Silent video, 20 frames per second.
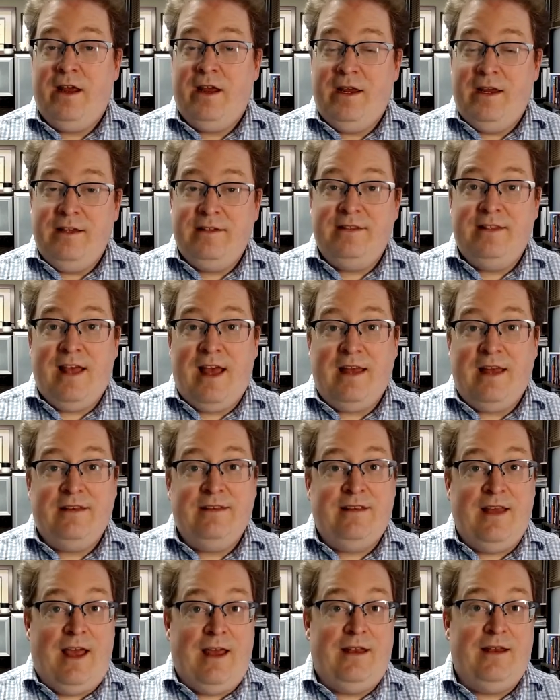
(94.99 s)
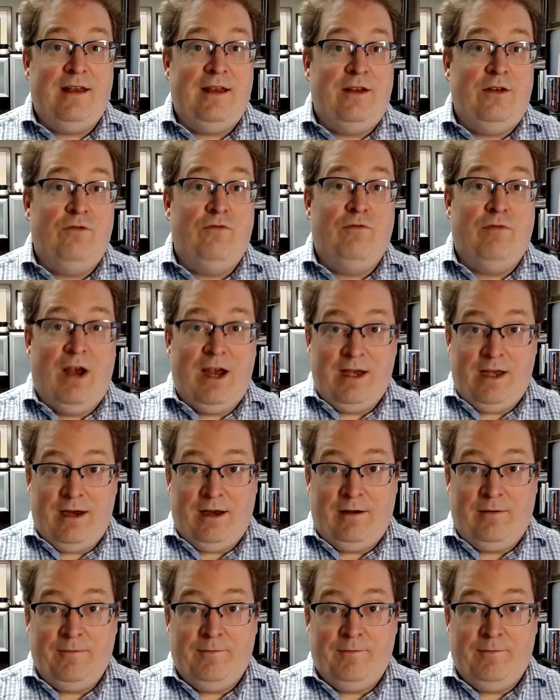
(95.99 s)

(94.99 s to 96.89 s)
that debt in writing?